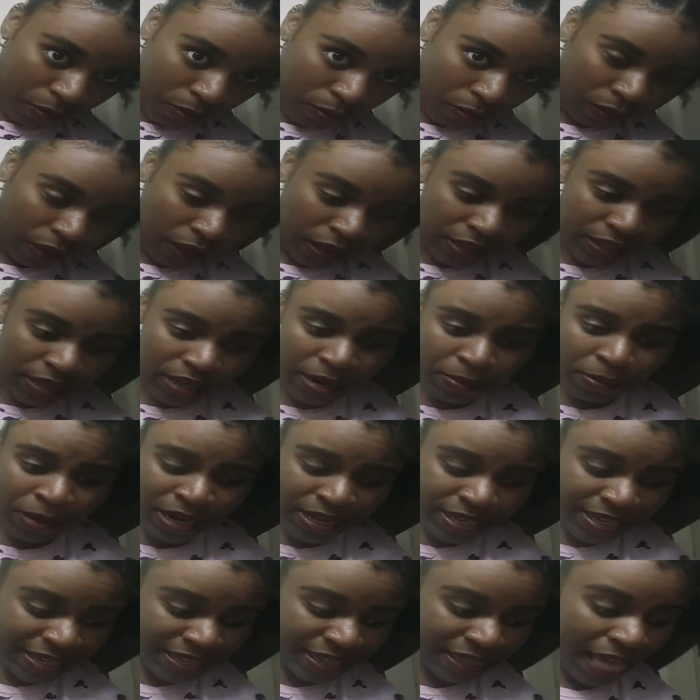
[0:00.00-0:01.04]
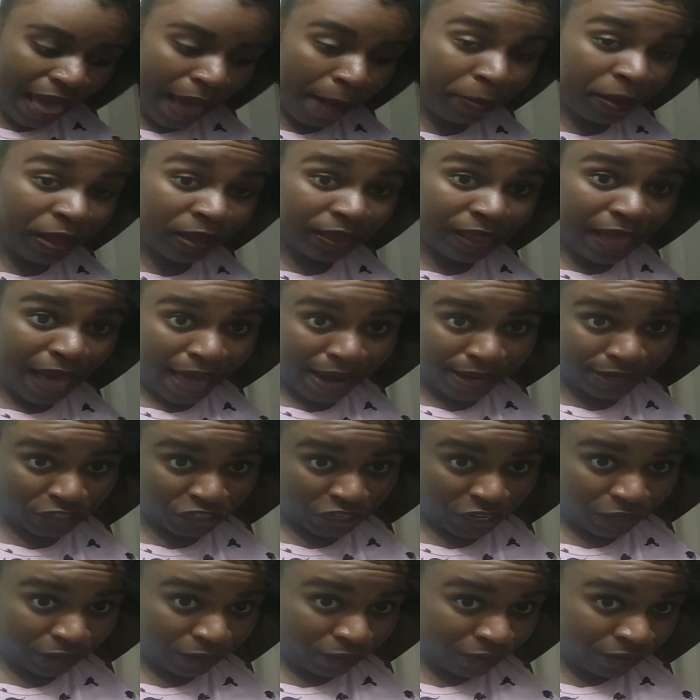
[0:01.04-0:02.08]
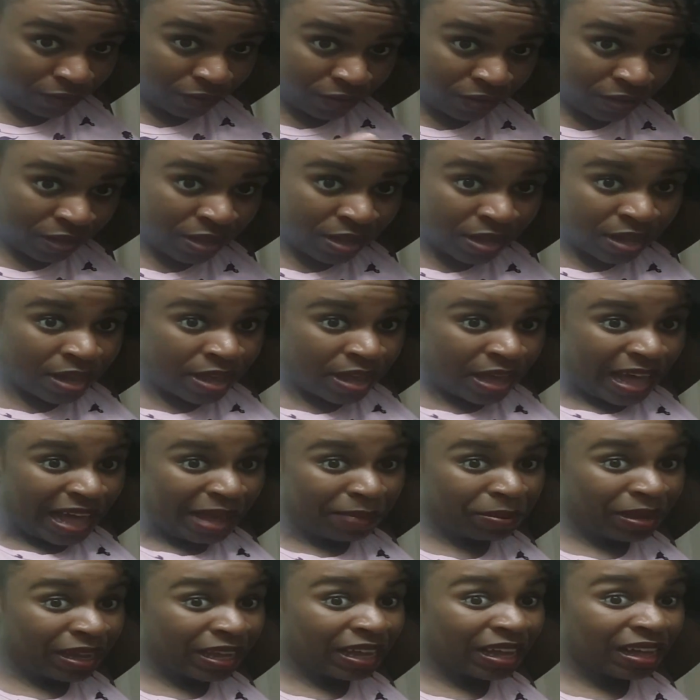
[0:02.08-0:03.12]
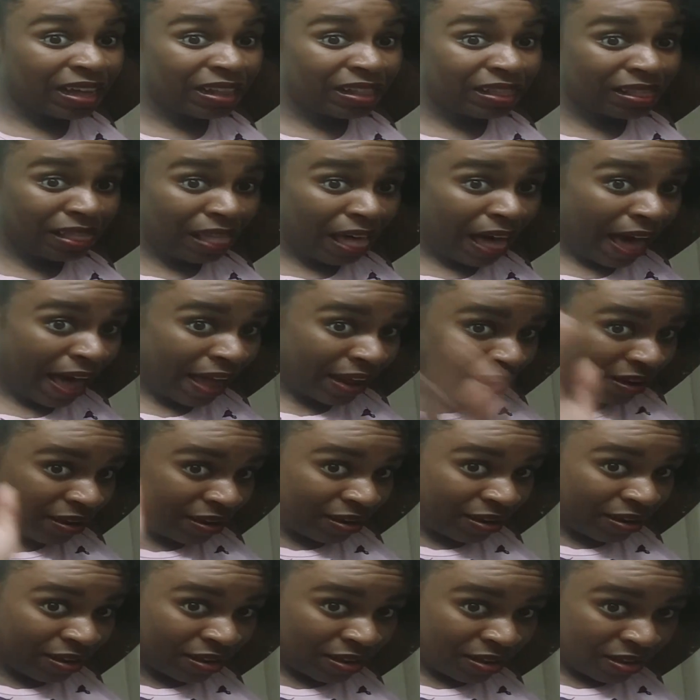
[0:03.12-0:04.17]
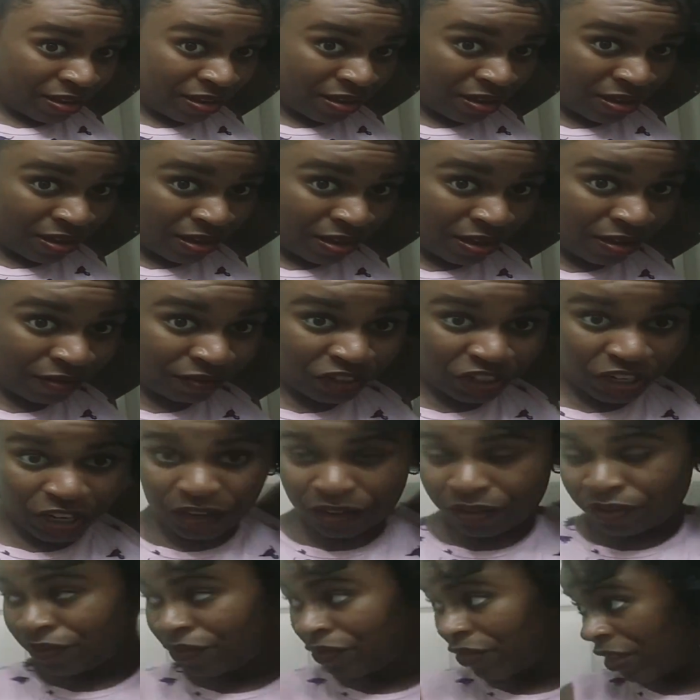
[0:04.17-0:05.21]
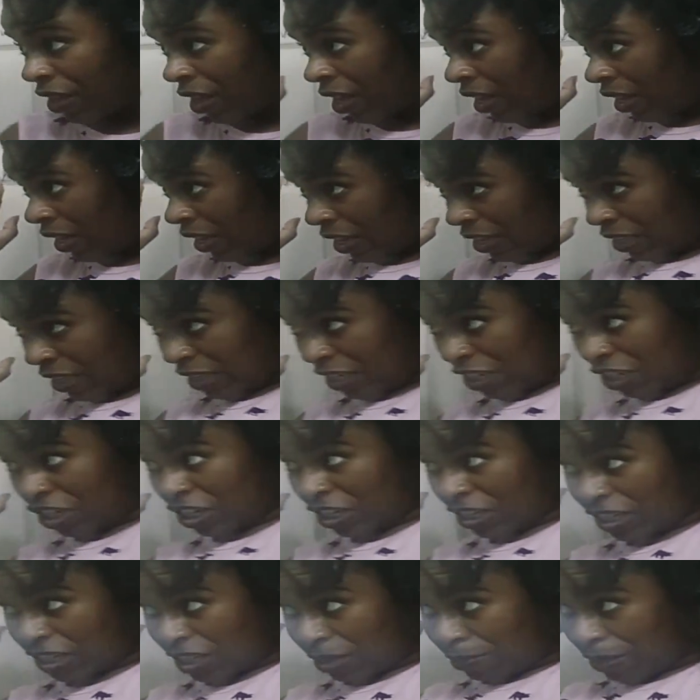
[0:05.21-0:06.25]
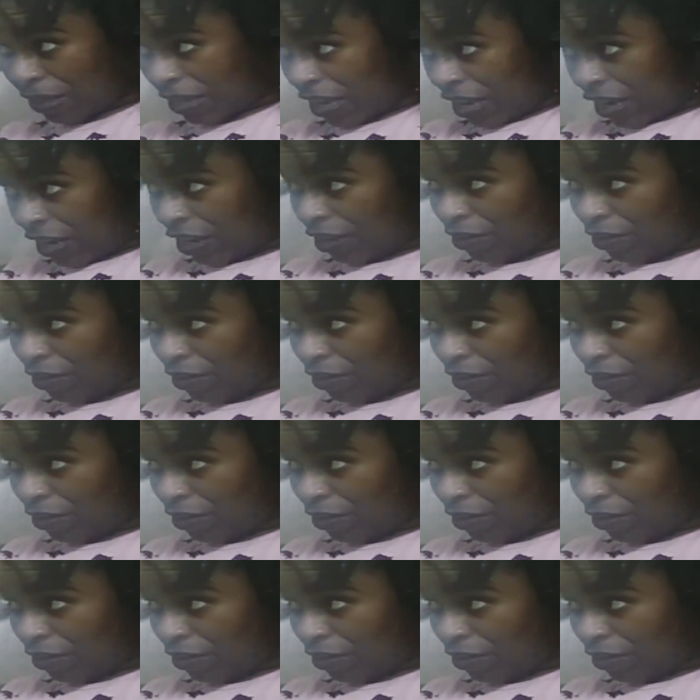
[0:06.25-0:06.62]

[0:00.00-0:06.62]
So I'm going to slap a lot of gel. I mean, a lot of gel. This is just the beginning,